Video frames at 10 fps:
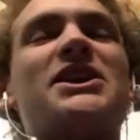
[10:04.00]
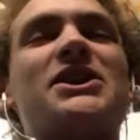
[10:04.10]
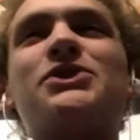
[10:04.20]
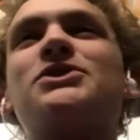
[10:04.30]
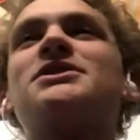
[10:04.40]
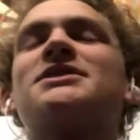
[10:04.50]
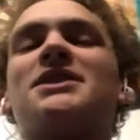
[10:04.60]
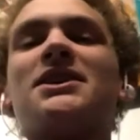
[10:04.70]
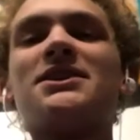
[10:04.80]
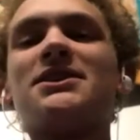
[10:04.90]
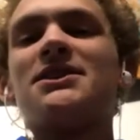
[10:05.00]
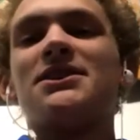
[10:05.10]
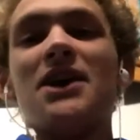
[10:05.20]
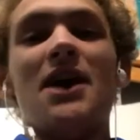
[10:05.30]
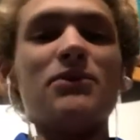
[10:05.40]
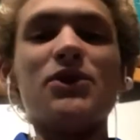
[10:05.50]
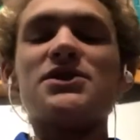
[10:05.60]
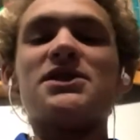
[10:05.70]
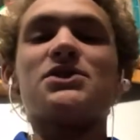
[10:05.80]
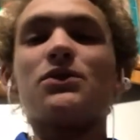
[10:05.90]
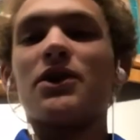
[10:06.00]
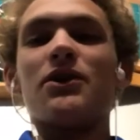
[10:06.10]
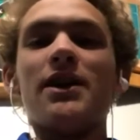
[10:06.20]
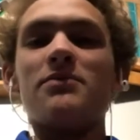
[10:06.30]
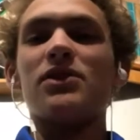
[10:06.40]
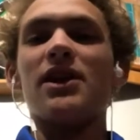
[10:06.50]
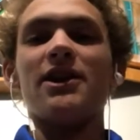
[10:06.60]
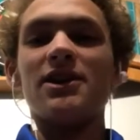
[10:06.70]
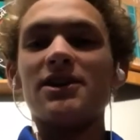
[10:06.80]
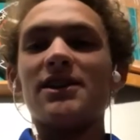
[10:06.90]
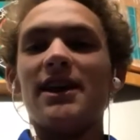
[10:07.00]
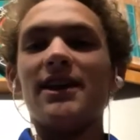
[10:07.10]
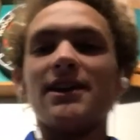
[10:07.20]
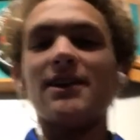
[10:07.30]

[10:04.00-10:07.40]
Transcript: lose, I'm losing to a great player. Like,